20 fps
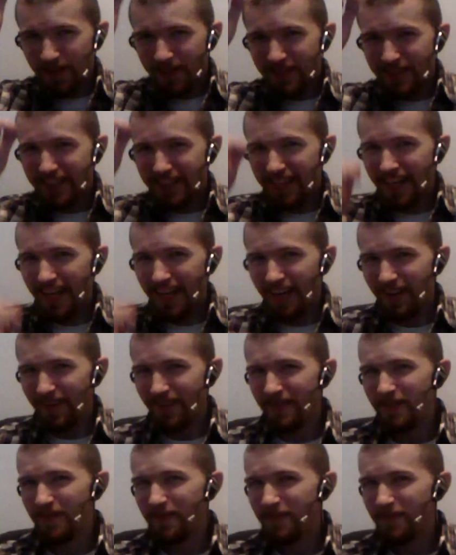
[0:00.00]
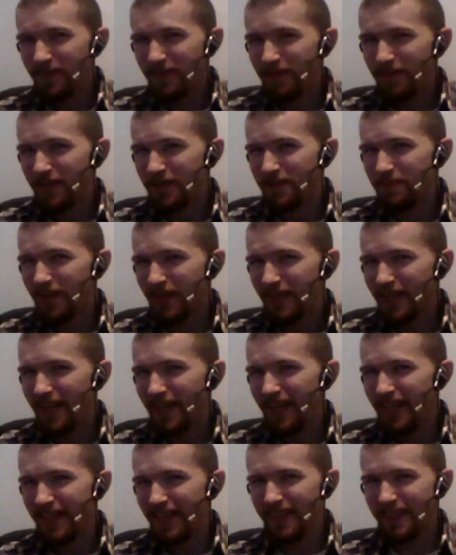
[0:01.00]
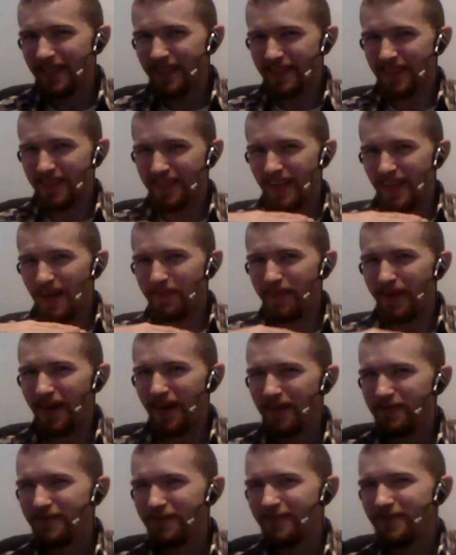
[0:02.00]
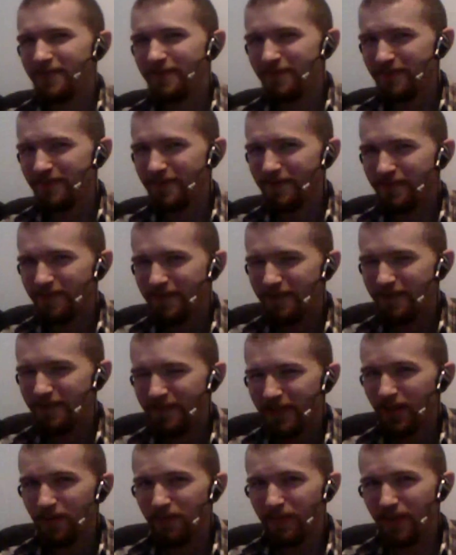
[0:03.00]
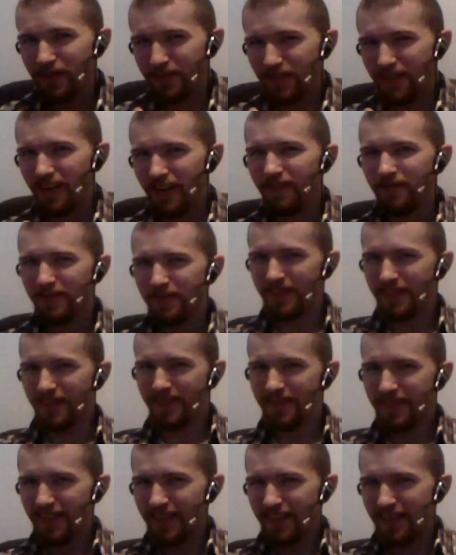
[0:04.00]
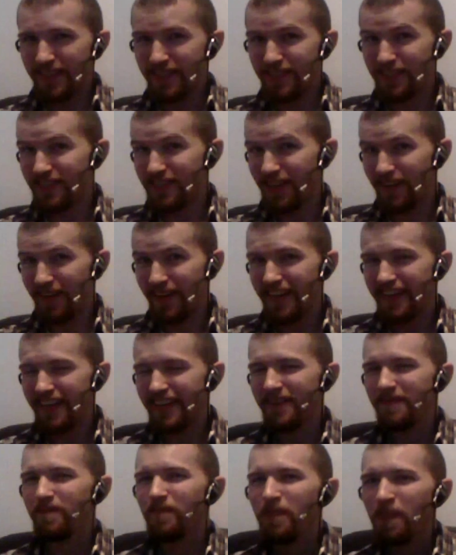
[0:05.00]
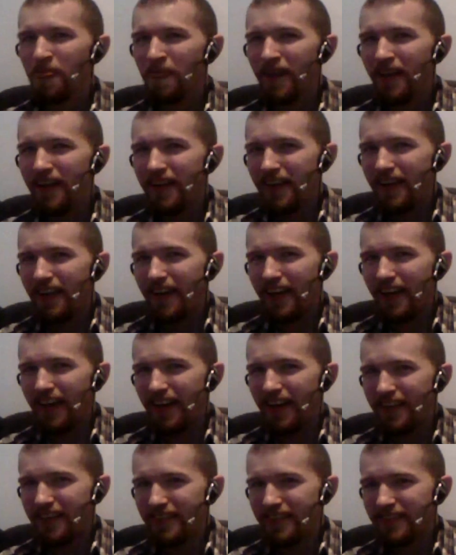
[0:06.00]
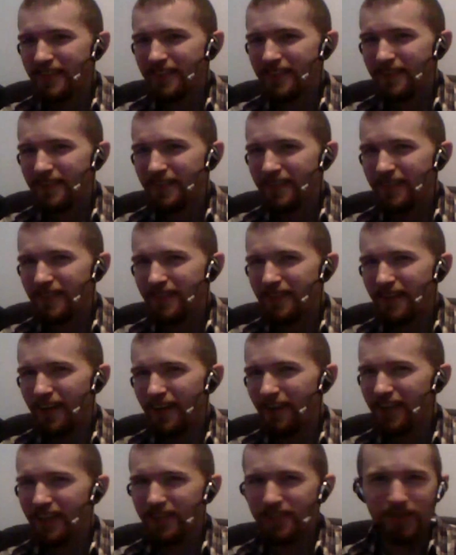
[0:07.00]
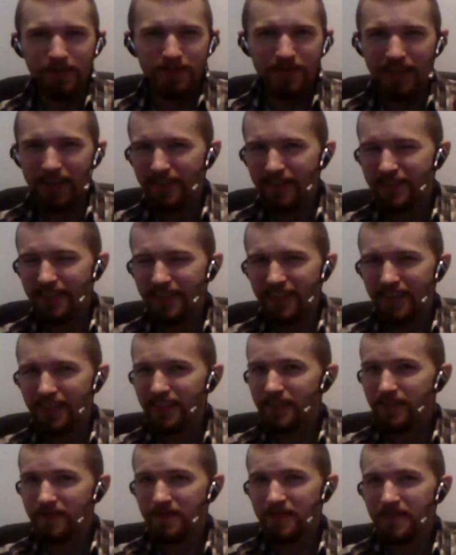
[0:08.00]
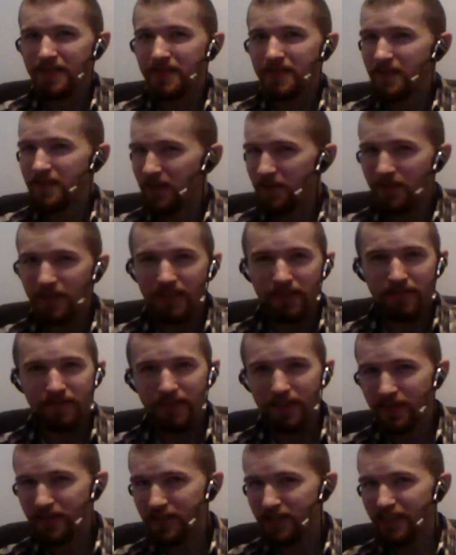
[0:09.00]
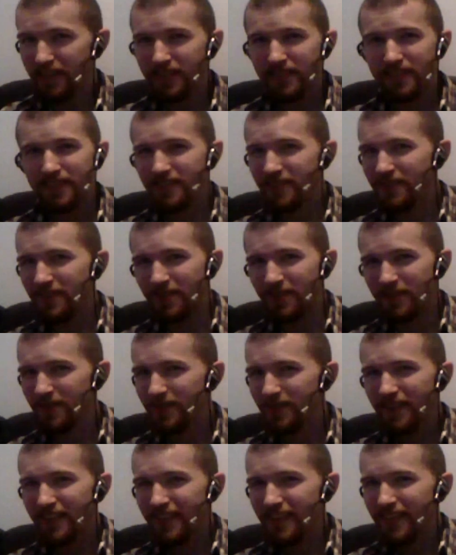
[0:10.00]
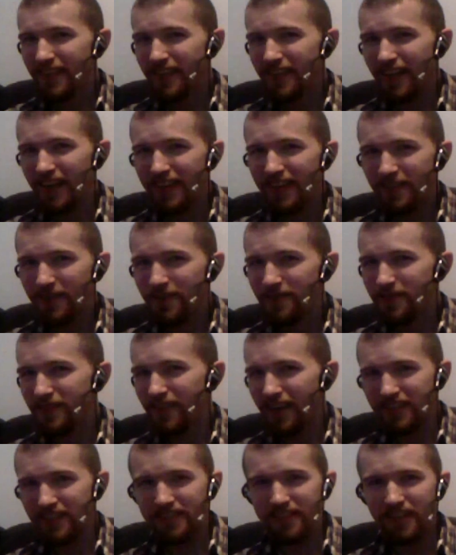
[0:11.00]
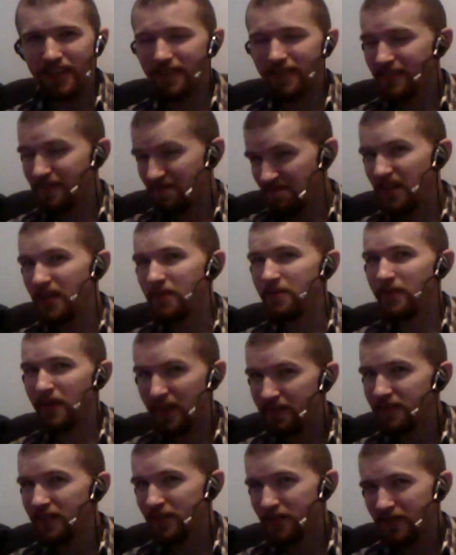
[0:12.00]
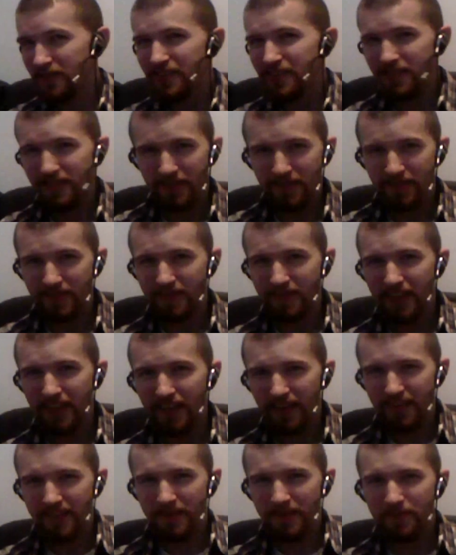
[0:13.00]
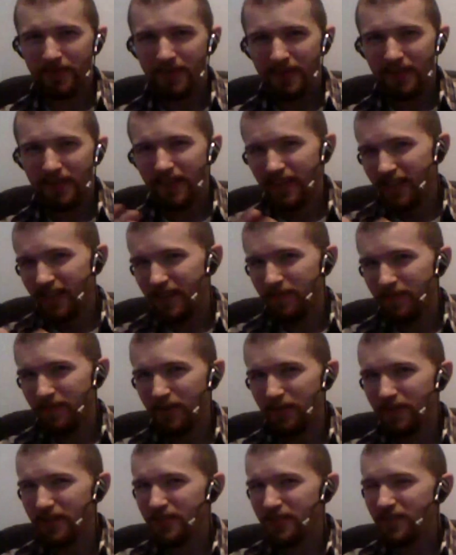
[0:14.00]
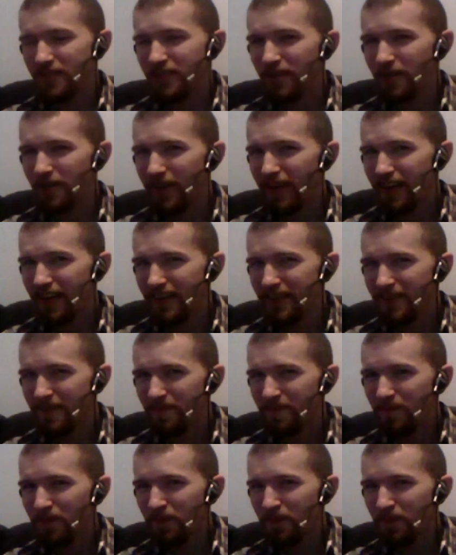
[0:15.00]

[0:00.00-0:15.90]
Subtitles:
sticking out, pretty much buck naked, just the top half. You know, her breasts are covered, but, you know, she's there naked. And Erika jumps at it. It's like, no, we need to finish this. So, and Kusanagi's there. So, yeah, we gotta finish this. So they get up, pretty much go at it.